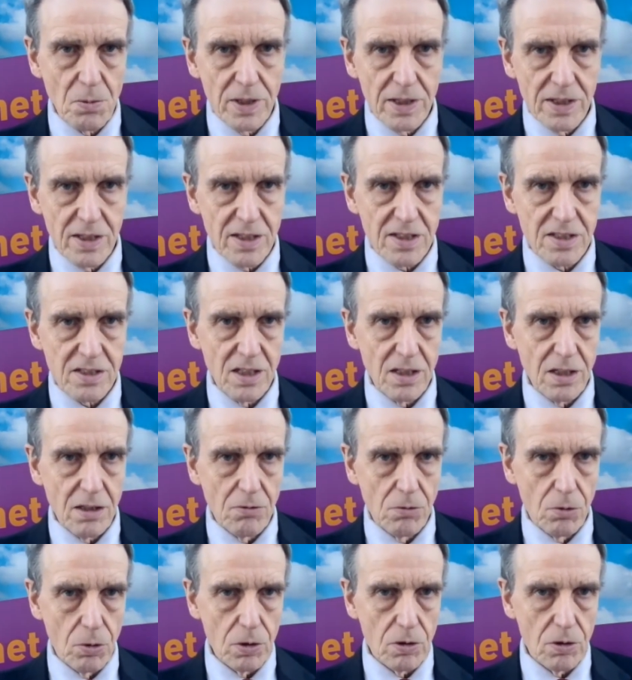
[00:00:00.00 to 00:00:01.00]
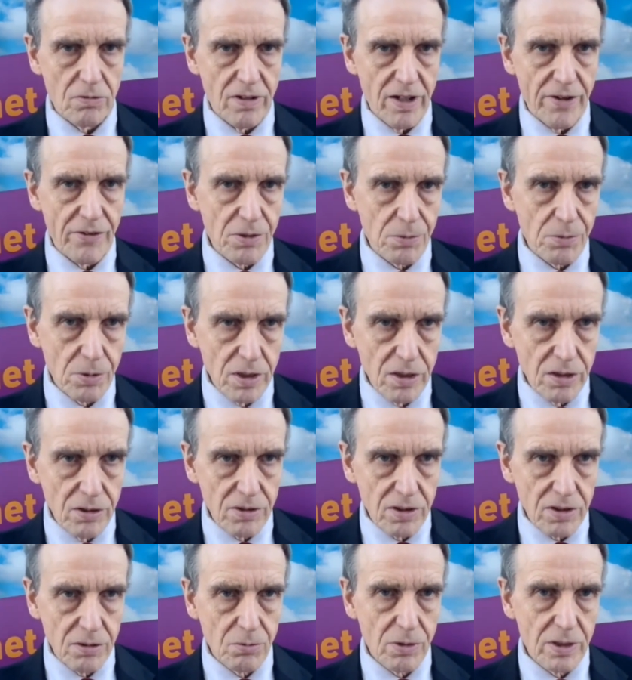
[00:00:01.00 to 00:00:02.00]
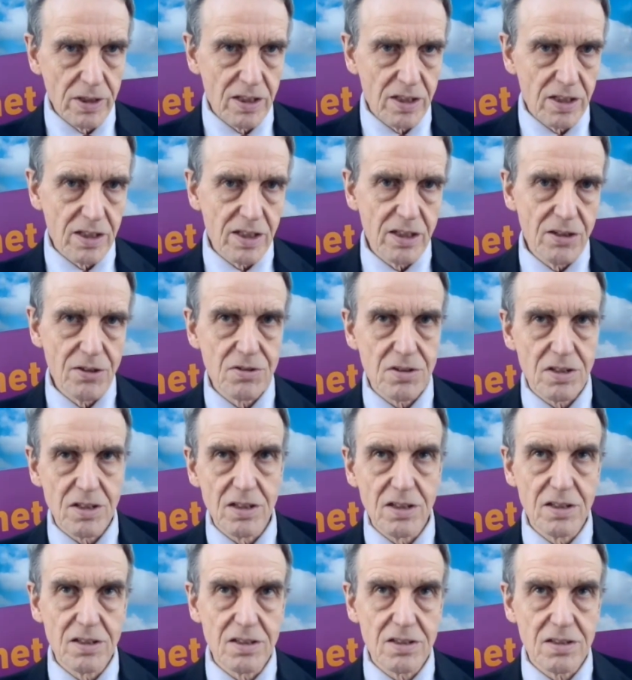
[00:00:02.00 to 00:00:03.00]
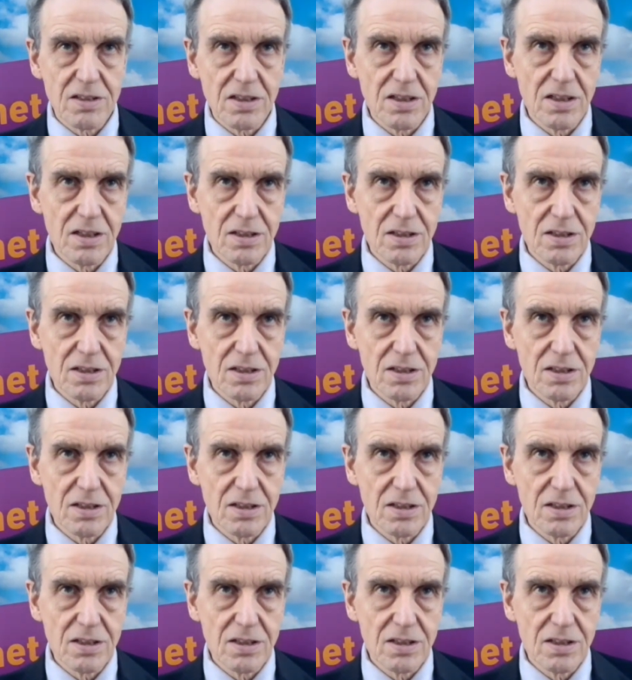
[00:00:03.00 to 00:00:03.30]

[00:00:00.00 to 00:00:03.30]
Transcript: We're going to sell our oil around the world and we're going to use it as,